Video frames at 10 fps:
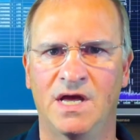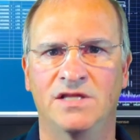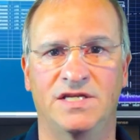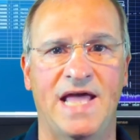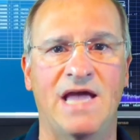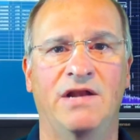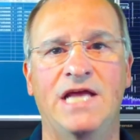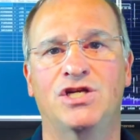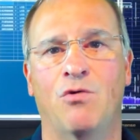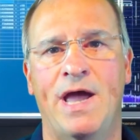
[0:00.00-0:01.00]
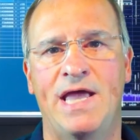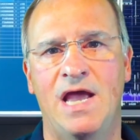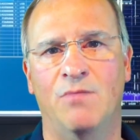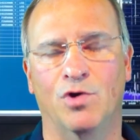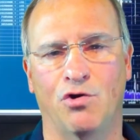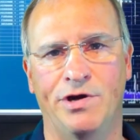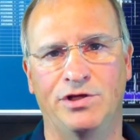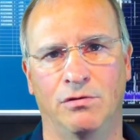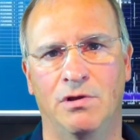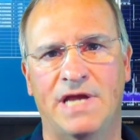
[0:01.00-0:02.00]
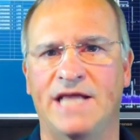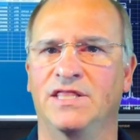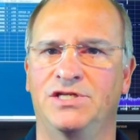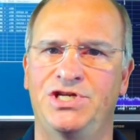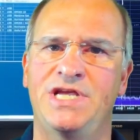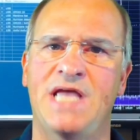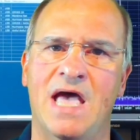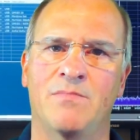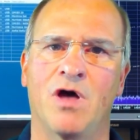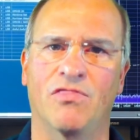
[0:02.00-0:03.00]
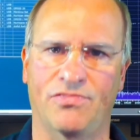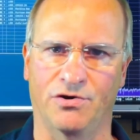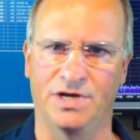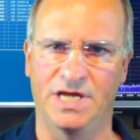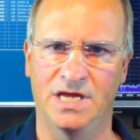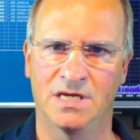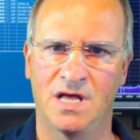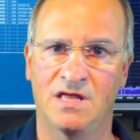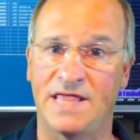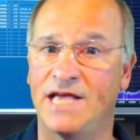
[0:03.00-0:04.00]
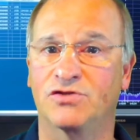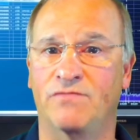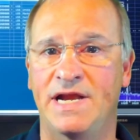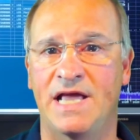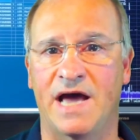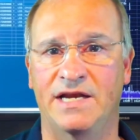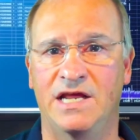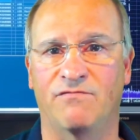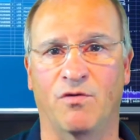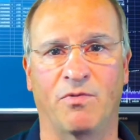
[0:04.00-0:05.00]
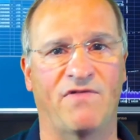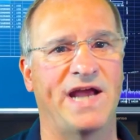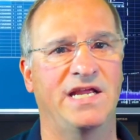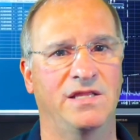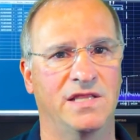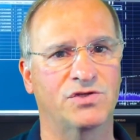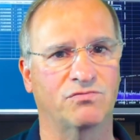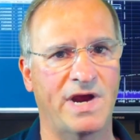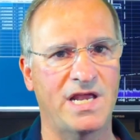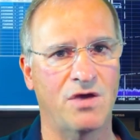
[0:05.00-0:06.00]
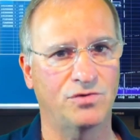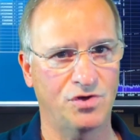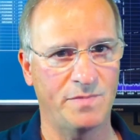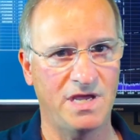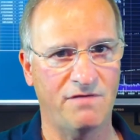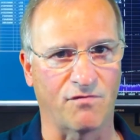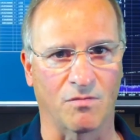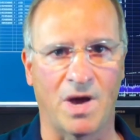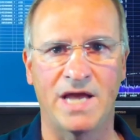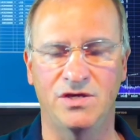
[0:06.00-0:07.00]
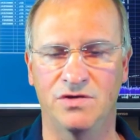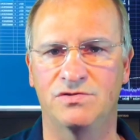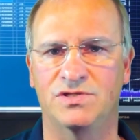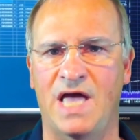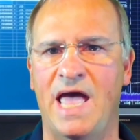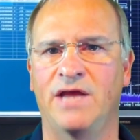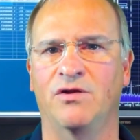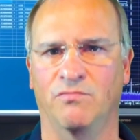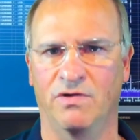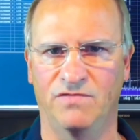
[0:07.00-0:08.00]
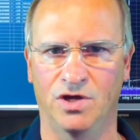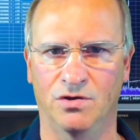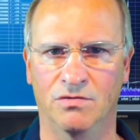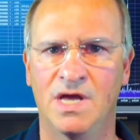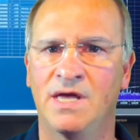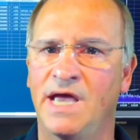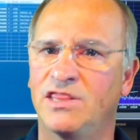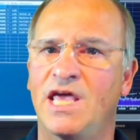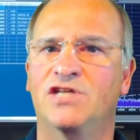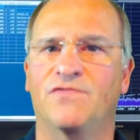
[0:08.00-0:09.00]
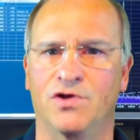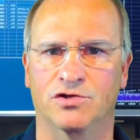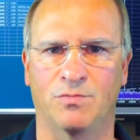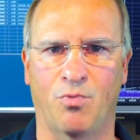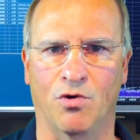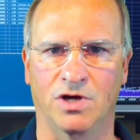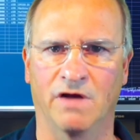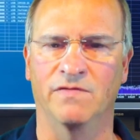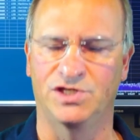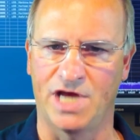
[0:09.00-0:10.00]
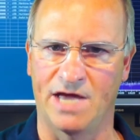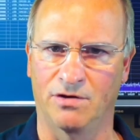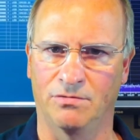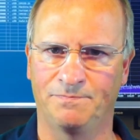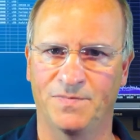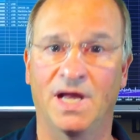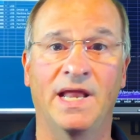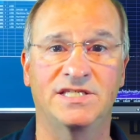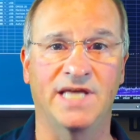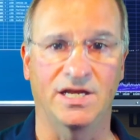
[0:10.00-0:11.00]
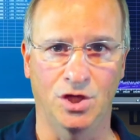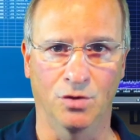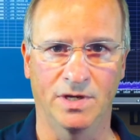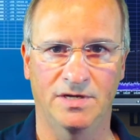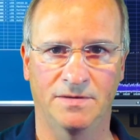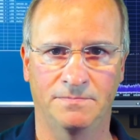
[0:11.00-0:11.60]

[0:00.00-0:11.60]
Today on HOA Ham, we're going to look at the GM30. Thanks, Radioddity, for providing this radio to me for my use and review, and thanks for your support of the channel. Let's get to it.